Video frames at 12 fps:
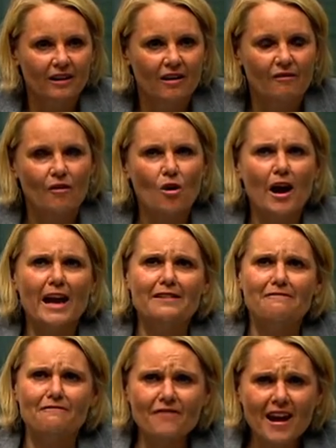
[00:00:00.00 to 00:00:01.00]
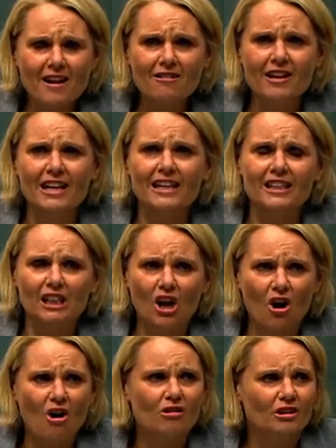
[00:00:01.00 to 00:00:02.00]
for a very
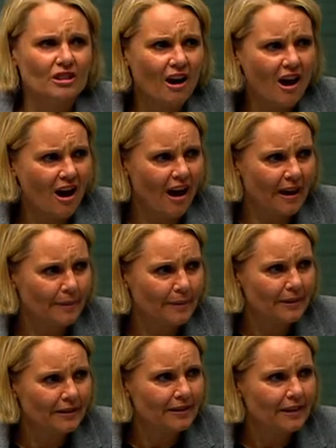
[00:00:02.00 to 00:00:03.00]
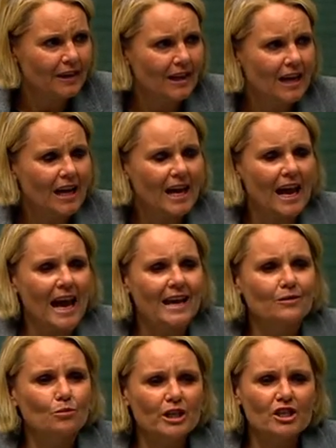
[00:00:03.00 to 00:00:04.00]
long time,
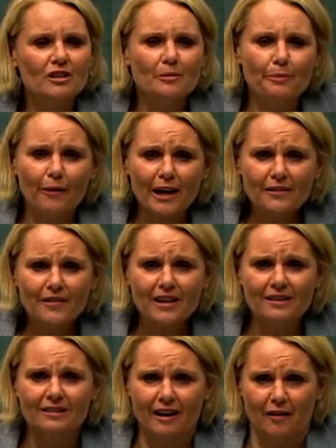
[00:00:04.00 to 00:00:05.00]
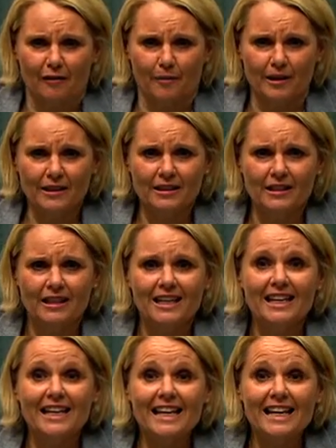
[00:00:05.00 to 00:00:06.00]
and which the previous government
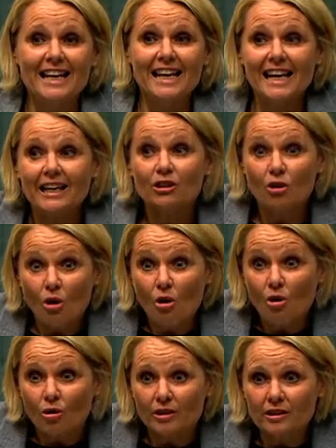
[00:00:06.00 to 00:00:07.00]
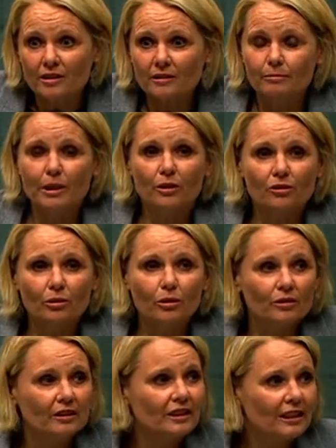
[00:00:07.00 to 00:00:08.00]
ignored because it was
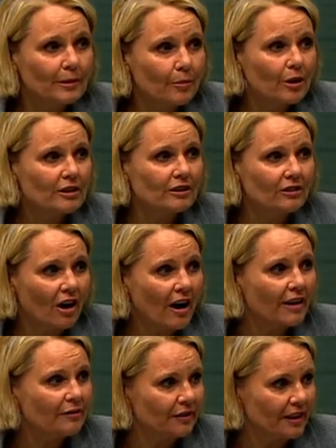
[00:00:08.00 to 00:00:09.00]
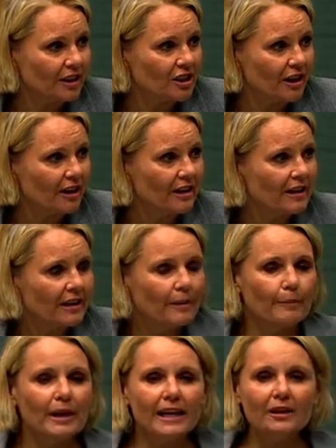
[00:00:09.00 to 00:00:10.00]
a deliberate design feature.
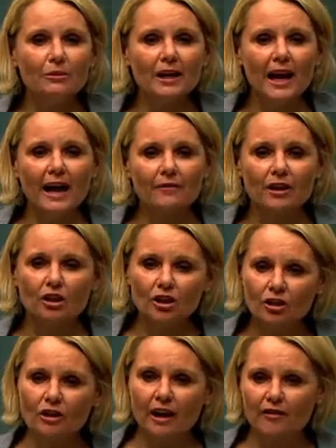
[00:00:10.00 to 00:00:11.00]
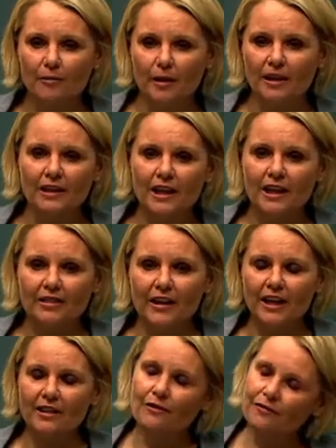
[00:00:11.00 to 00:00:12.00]
But here we have a new government that
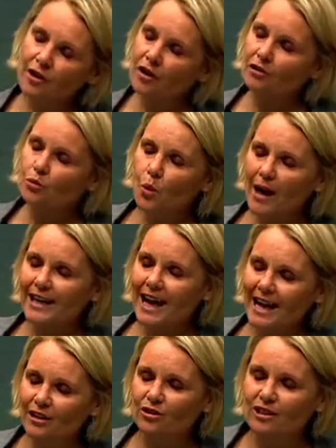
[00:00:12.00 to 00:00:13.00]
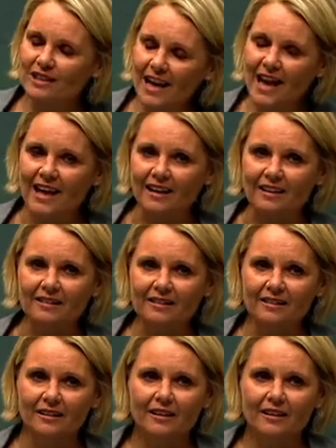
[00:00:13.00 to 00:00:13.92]
in the first 100 days